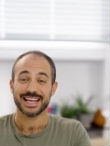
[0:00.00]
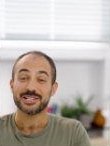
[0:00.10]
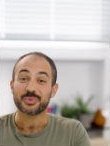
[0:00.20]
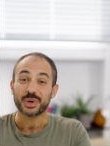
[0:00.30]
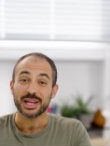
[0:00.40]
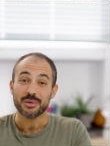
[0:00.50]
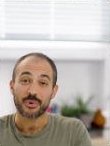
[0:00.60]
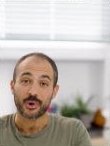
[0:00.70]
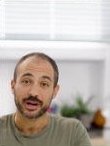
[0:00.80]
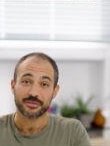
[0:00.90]
It's really
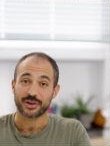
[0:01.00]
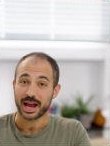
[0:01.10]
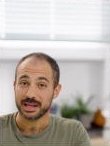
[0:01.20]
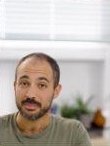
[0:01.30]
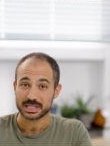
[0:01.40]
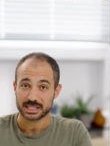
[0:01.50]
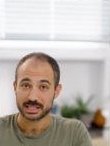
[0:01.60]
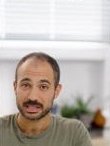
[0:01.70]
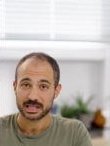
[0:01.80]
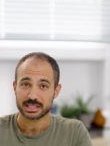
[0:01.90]
important for any
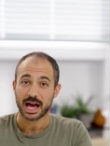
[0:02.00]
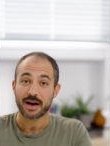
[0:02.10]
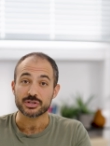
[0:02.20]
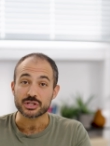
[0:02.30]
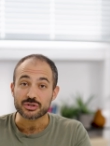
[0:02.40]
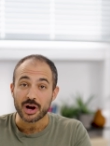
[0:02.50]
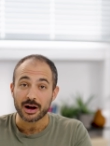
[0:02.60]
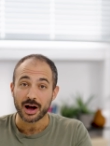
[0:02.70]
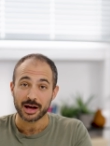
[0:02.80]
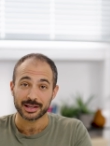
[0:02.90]
business to have a
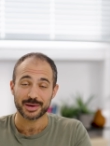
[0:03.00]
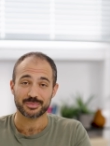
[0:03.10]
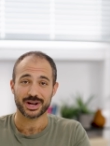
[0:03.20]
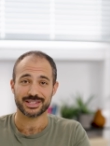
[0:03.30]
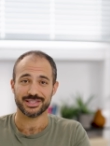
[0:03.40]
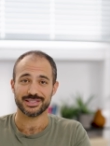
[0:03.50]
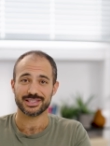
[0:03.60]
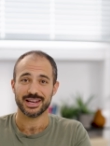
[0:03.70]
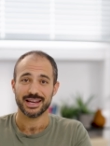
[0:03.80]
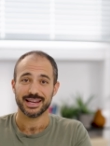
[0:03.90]
strong online
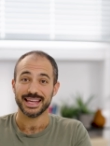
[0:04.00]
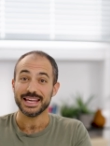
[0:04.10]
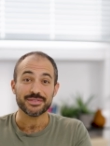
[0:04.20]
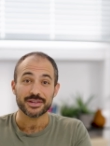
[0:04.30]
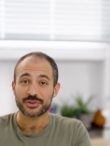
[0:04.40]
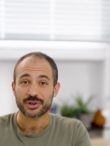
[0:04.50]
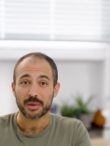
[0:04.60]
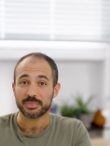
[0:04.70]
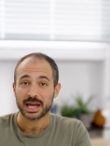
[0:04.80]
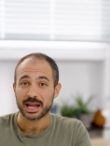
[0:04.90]
presence even if you're
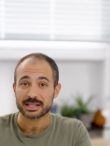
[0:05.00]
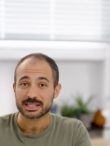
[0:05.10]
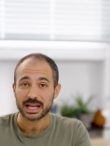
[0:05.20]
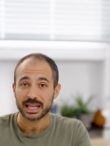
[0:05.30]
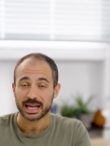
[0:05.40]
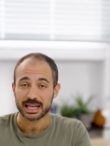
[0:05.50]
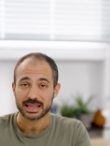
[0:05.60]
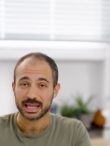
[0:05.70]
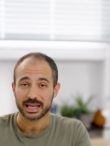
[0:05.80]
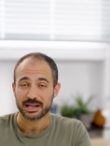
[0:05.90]
not planning on selling
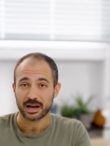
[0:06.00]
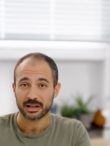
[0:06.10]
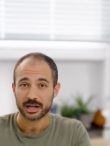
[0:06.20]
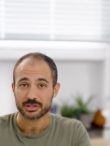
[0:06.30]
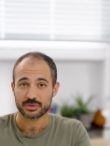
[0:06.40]
anything in an online